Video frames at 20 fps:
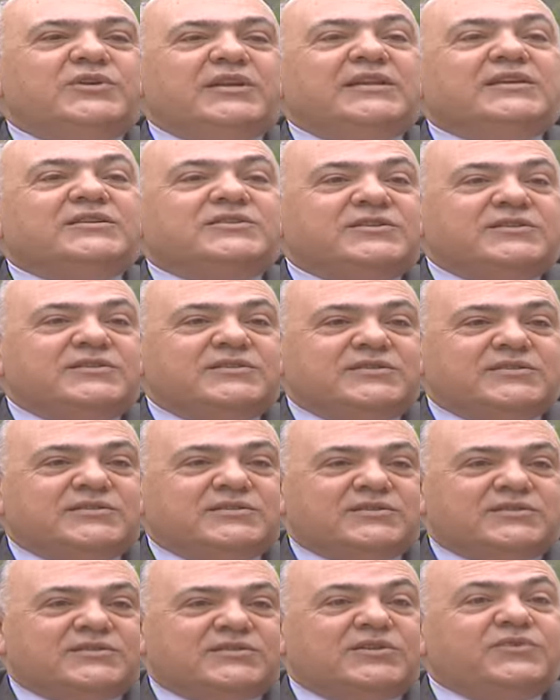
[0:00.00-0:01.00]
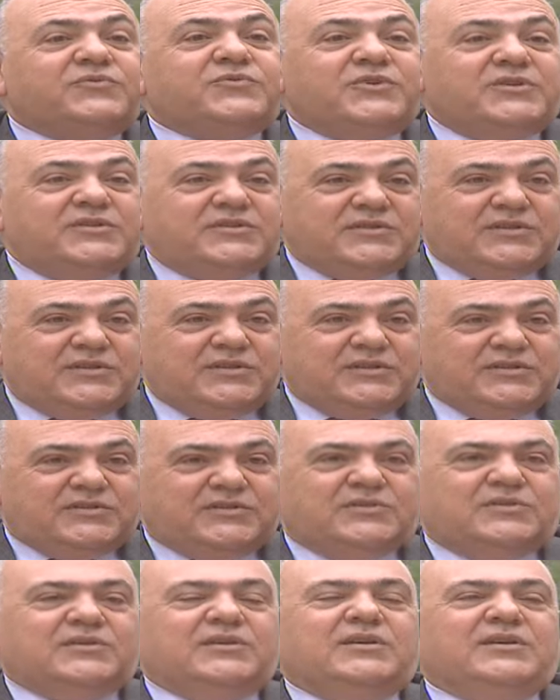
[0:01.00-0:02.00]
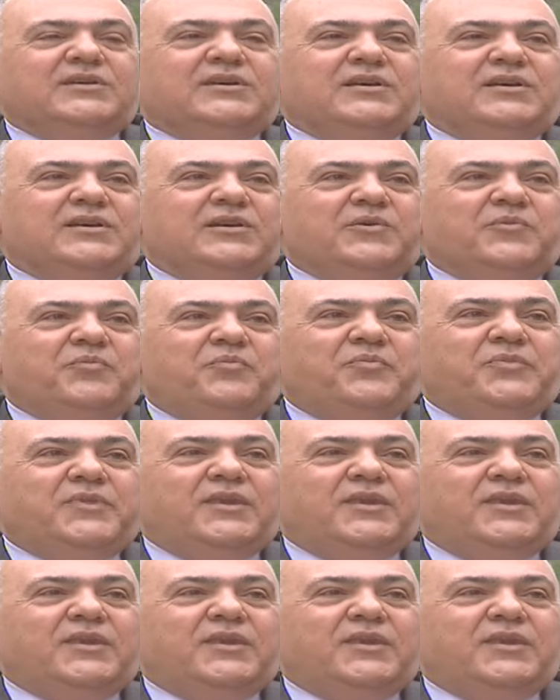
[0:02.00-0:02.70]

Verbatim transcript: religious differences, uh,